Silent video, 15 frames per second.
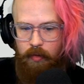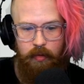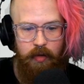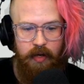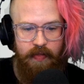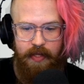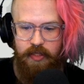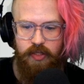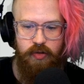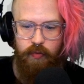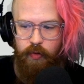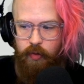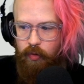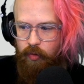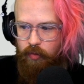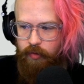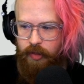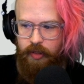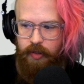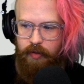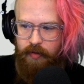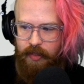that's
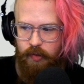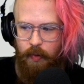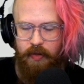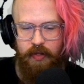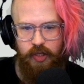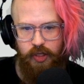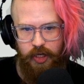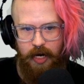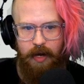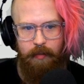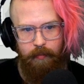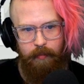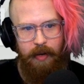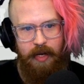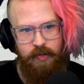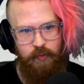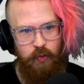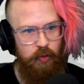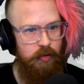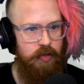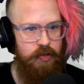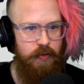that's why the GM has
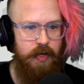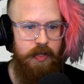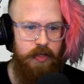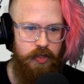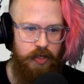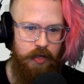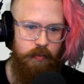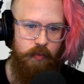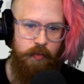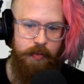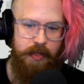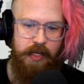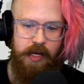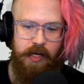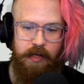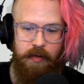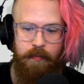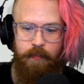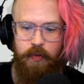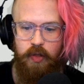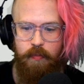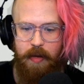rules, right? The GM will be like,
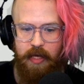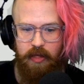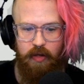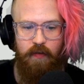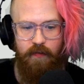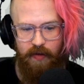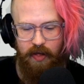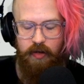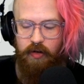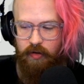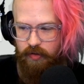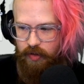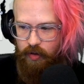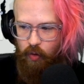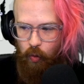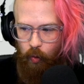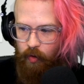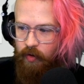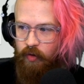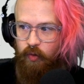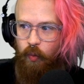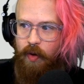make their failures
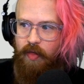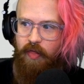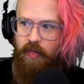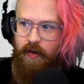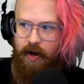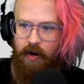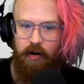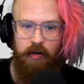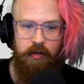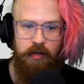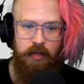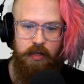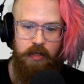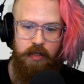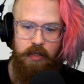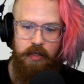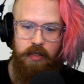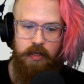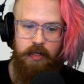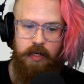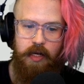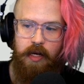accordant with their
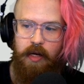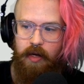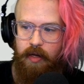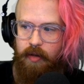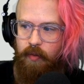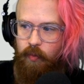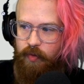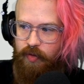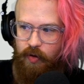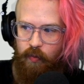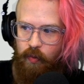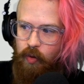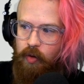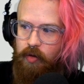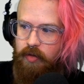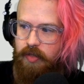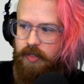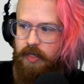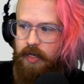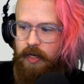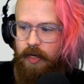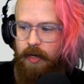roles.
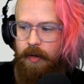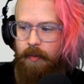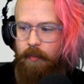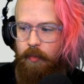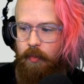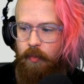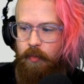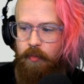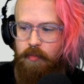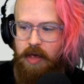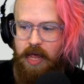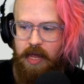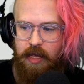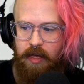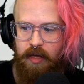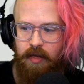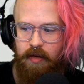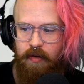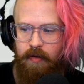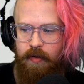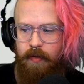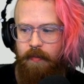Make,
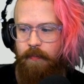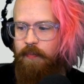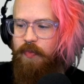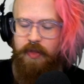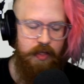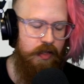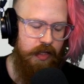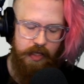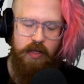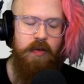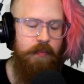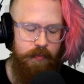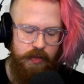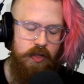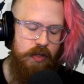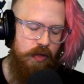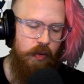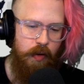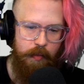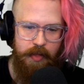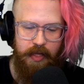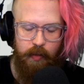like, you know
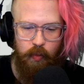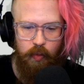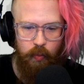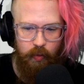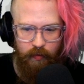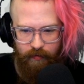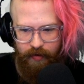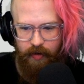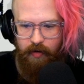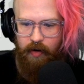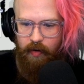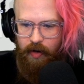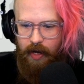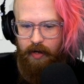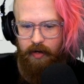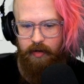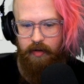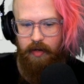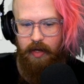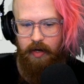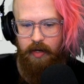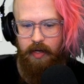what I mean? Like we'll figure out how
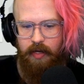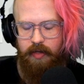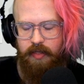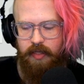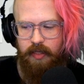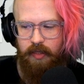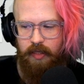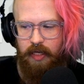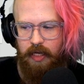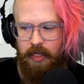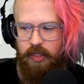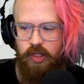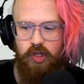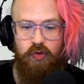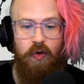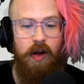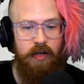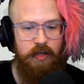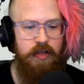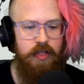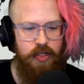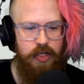to
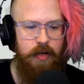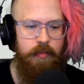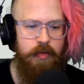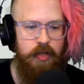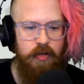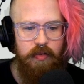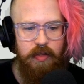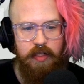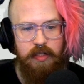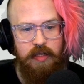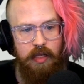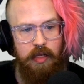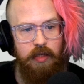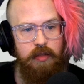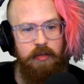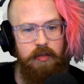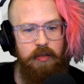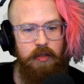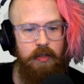instruct the GM to do these things.